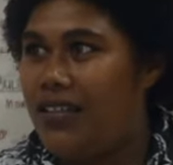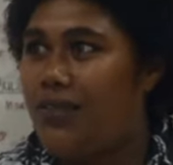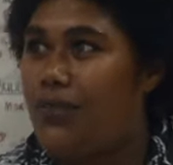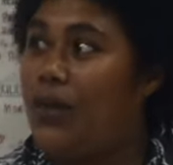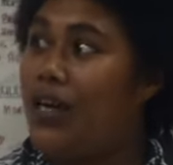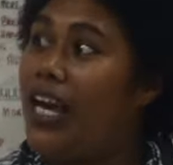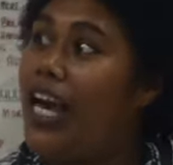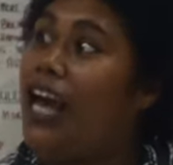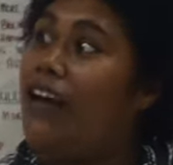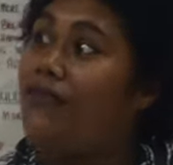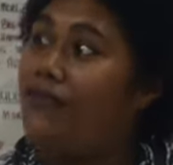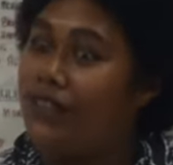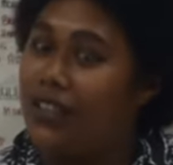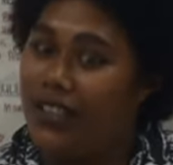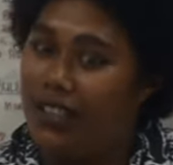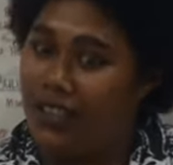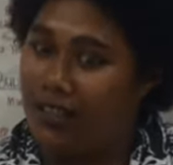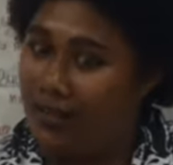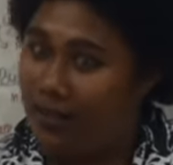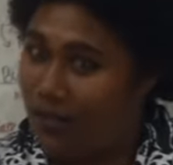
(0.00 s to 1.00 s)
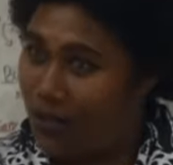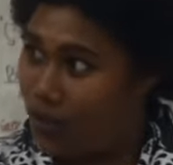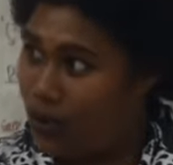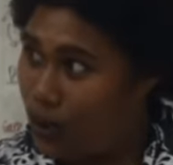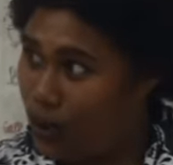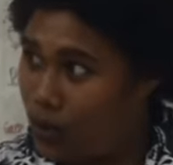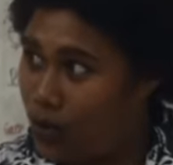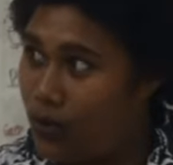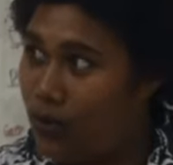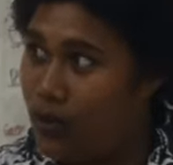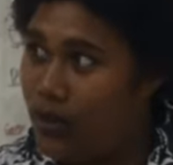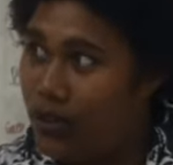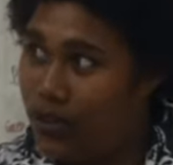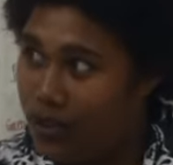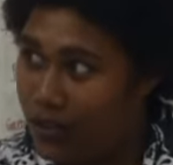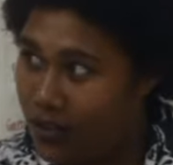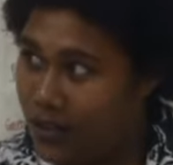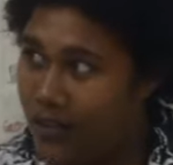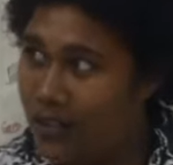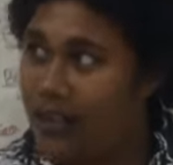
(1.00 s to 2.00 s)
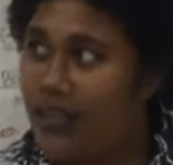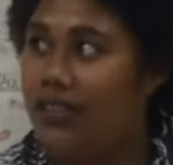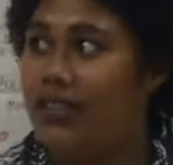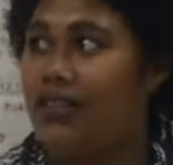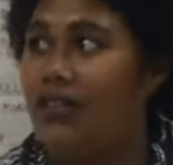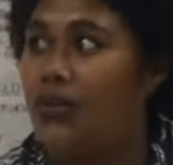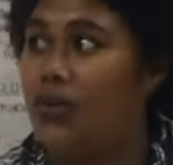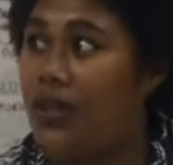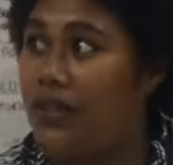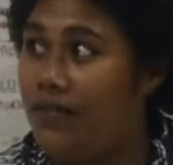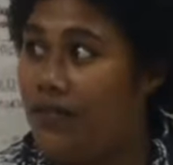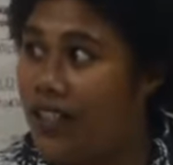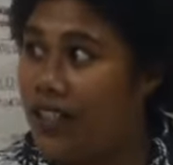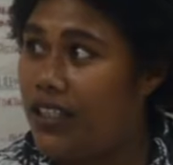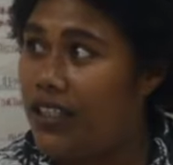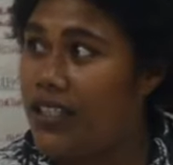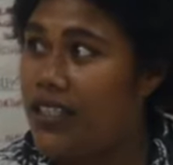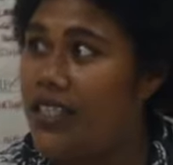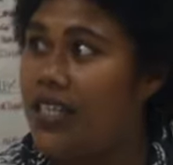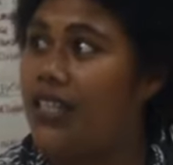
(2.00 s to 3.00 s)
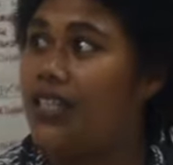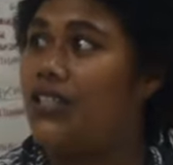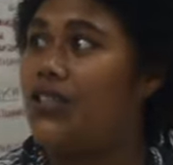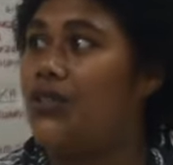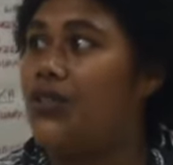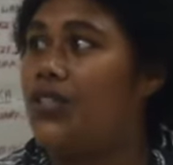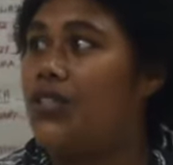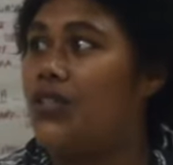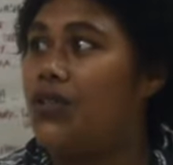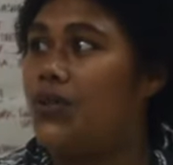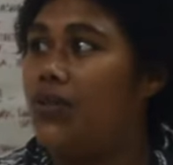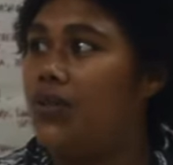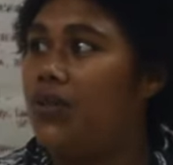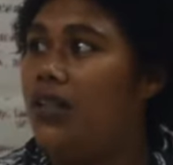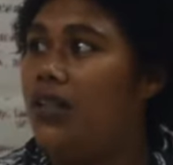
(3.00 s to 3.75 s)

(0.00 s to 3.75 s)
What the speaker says: we have a school, Duavata Secondary School.